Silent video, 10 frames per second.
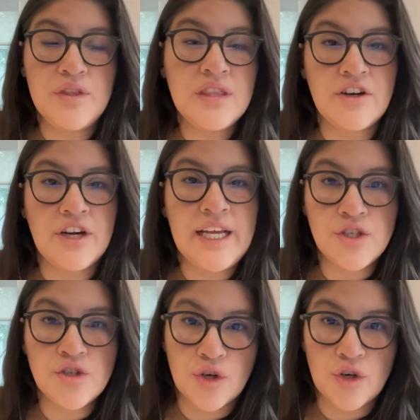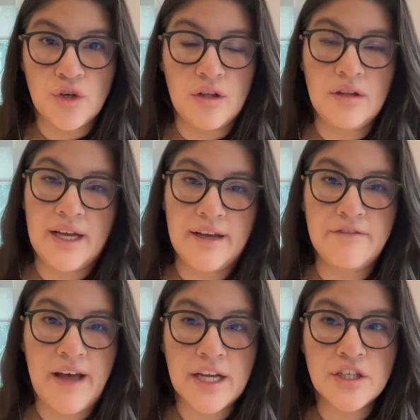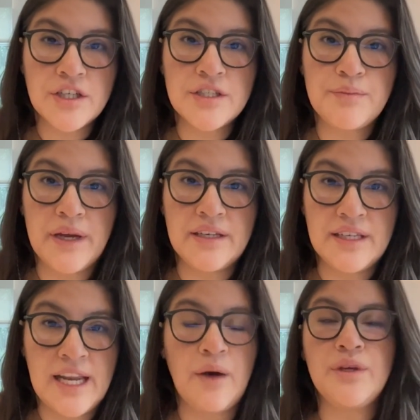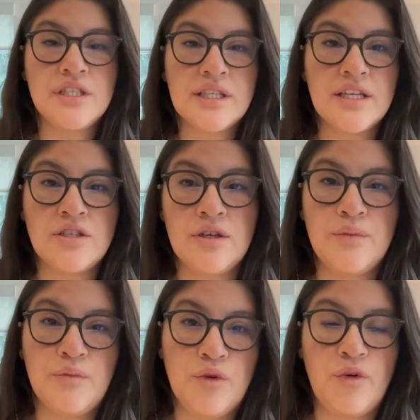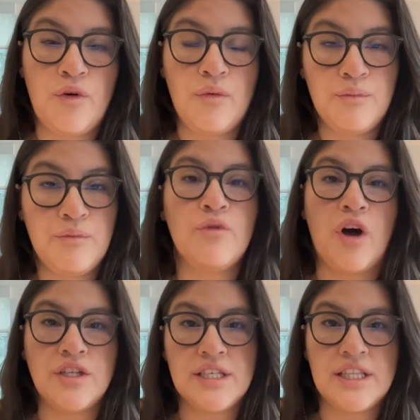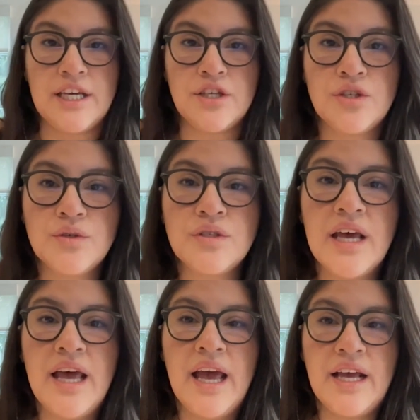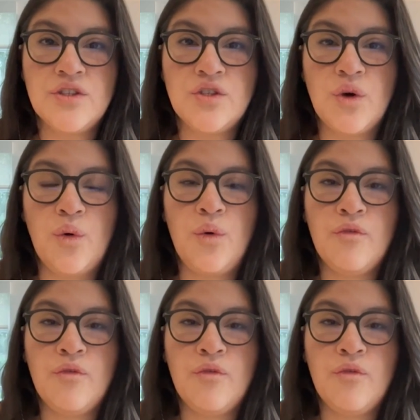their internal factors, but now we just get to move on to the issues. And so